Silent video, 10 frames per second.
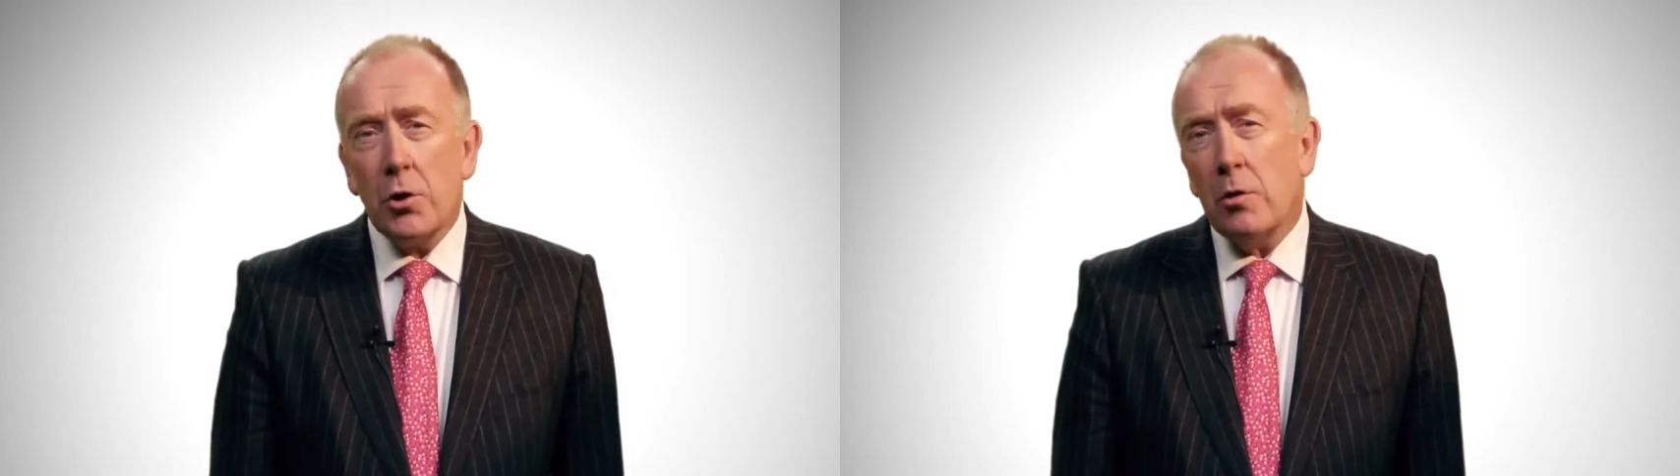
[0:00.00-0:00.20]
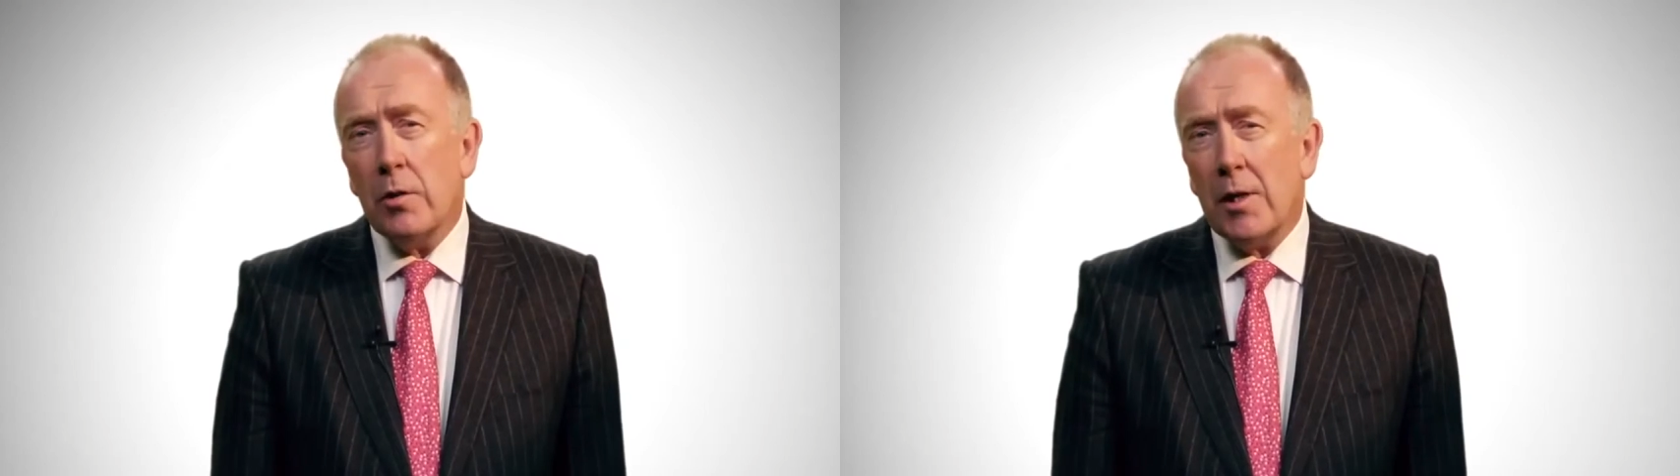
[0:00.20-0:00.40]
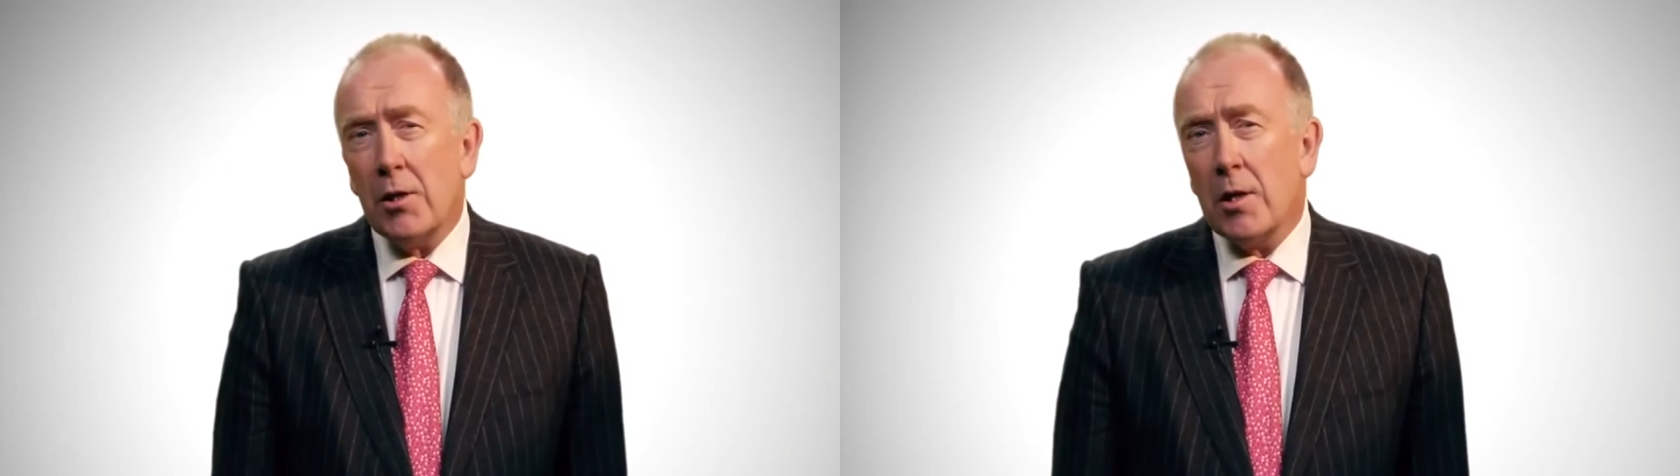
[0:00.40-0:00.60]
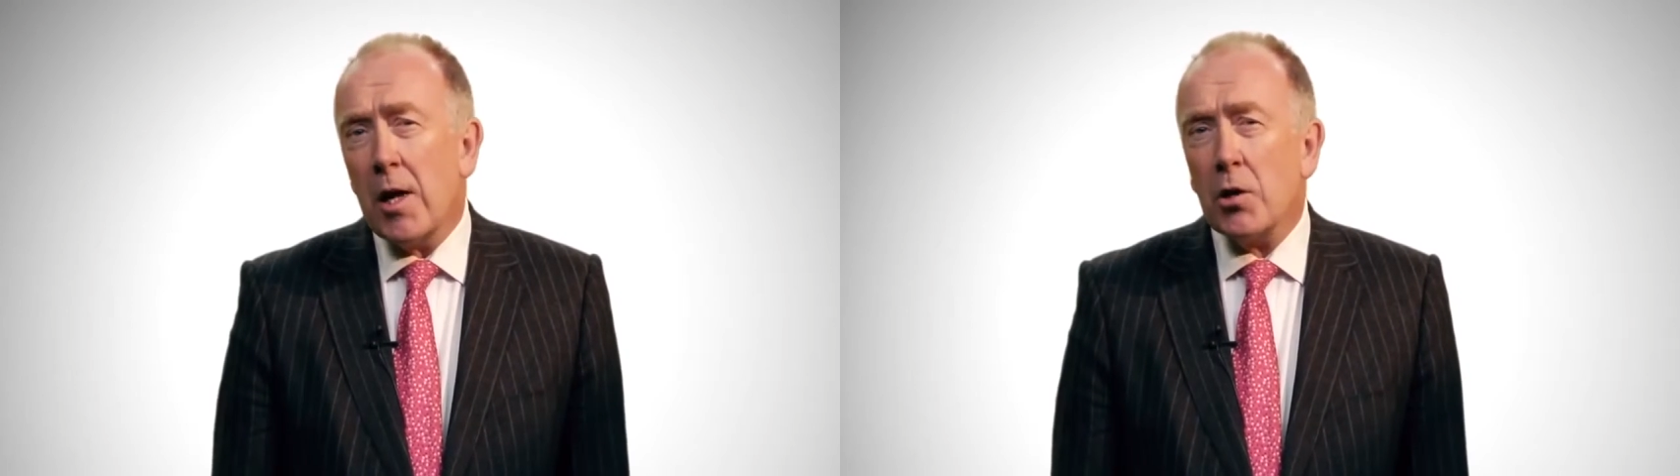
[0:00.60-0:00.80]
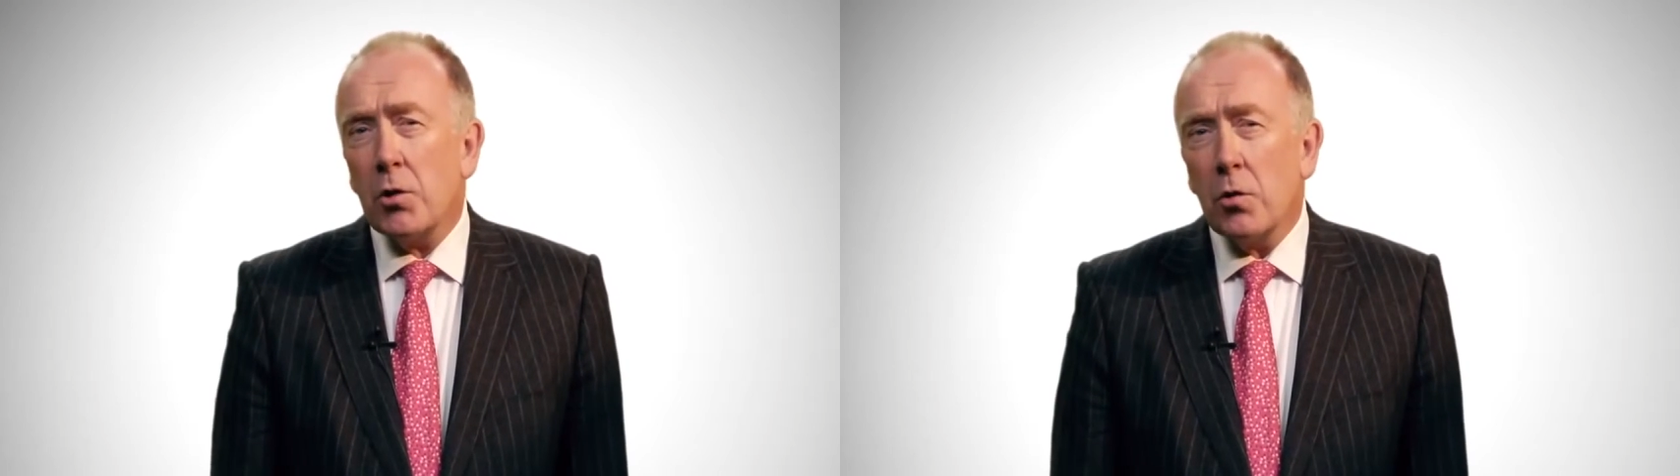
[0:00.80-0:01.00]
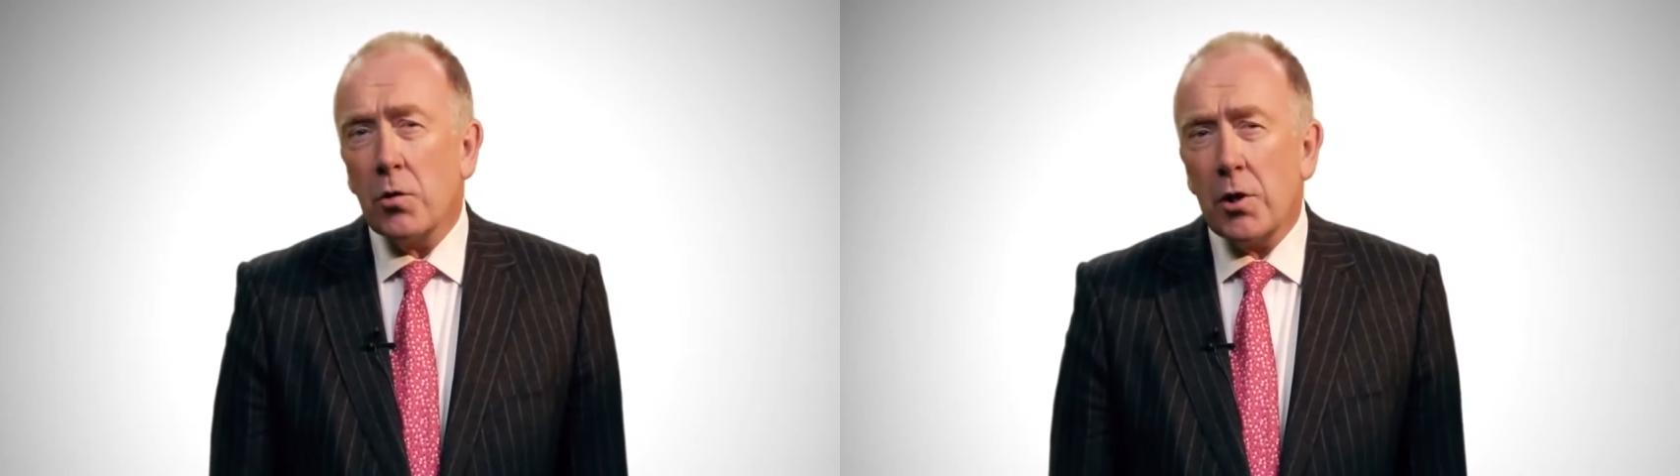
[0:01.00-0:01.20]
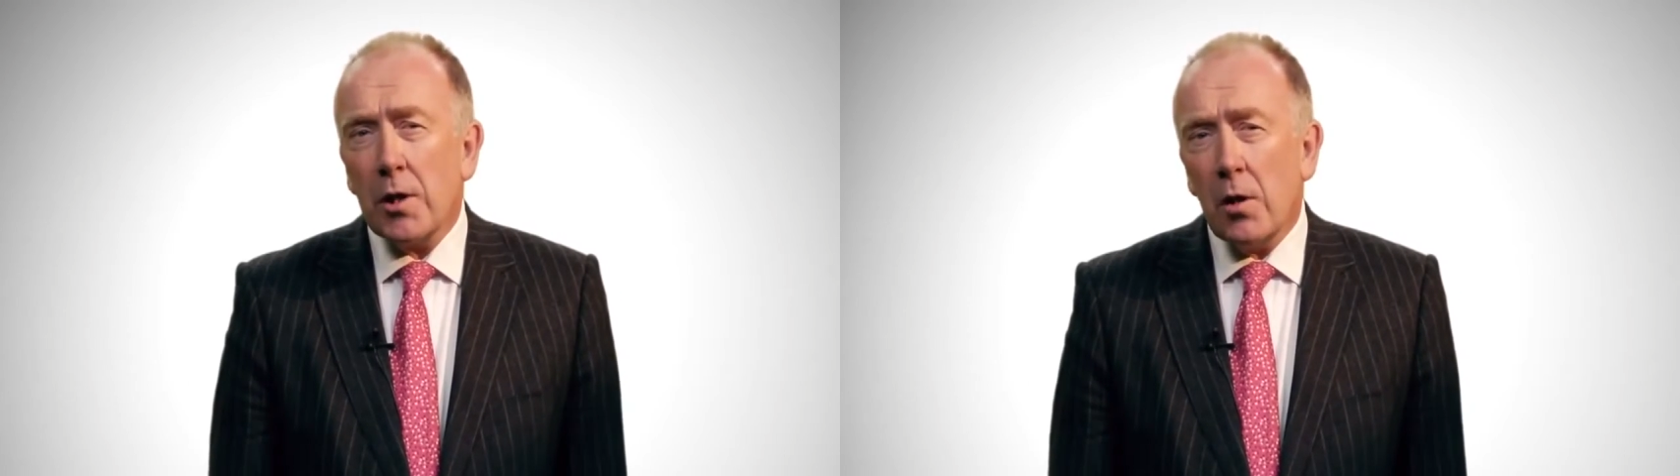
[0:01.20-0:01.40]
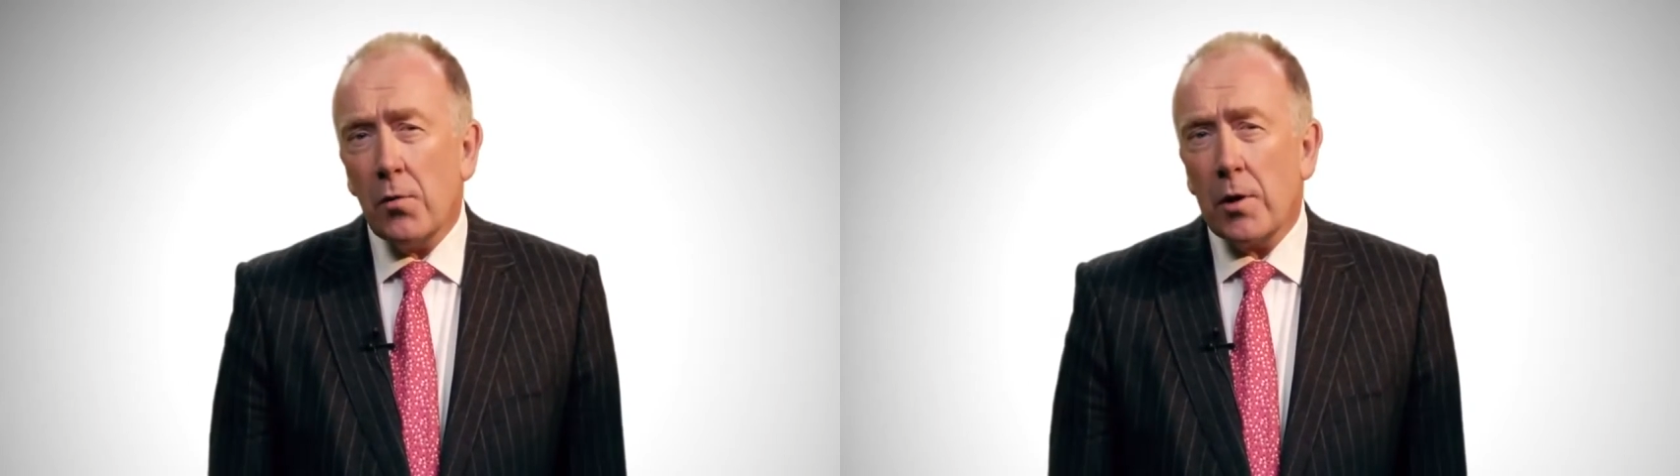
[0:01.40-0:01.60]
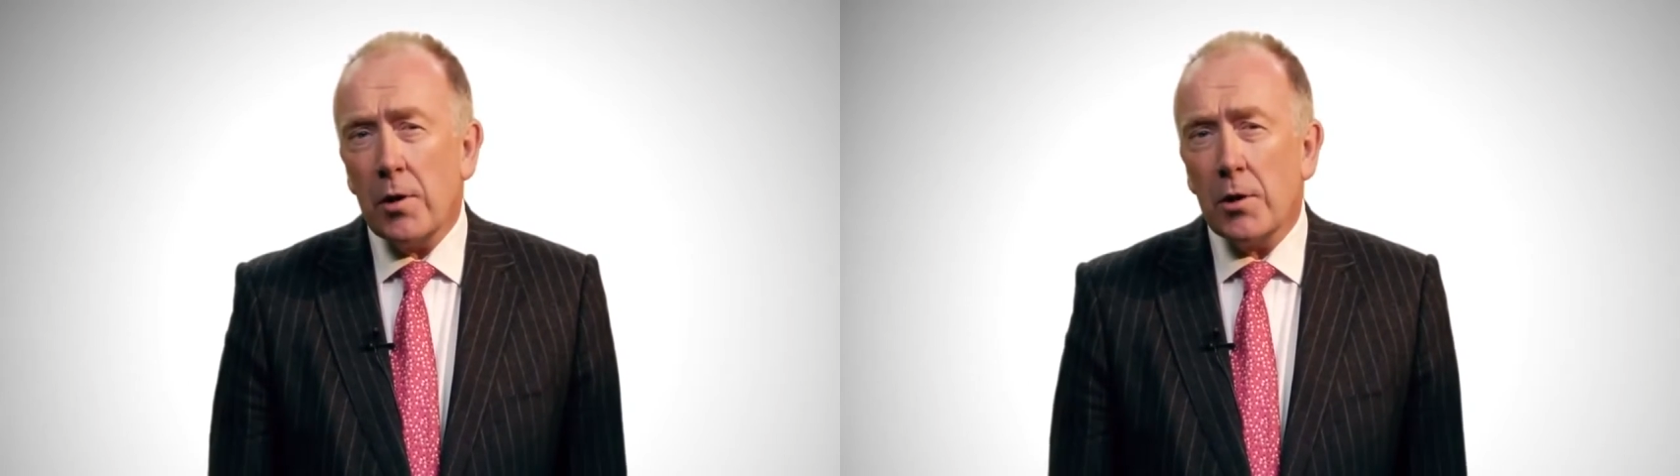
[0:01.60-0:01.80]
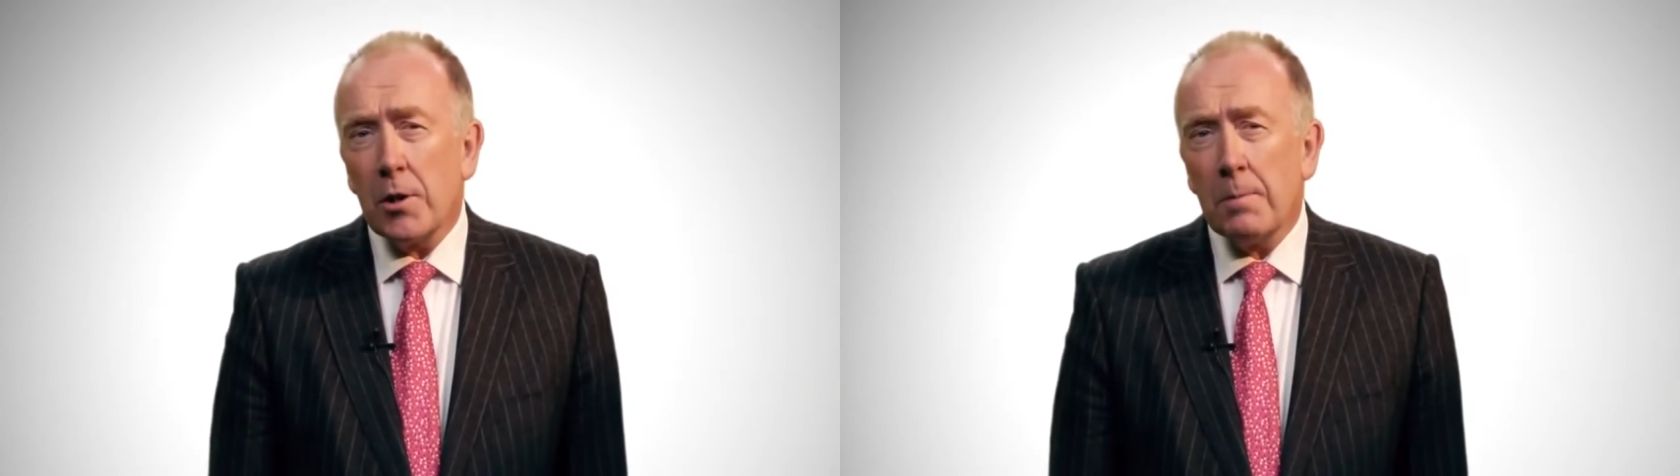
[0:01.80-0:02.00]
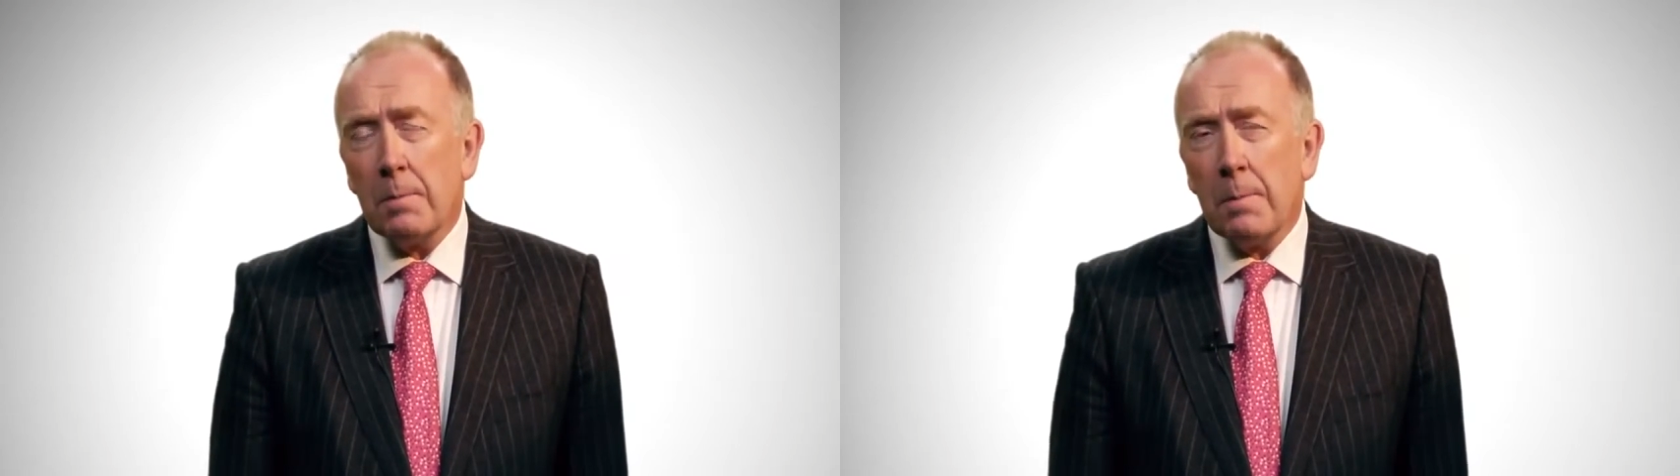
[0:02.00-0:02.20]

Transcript: to international significance.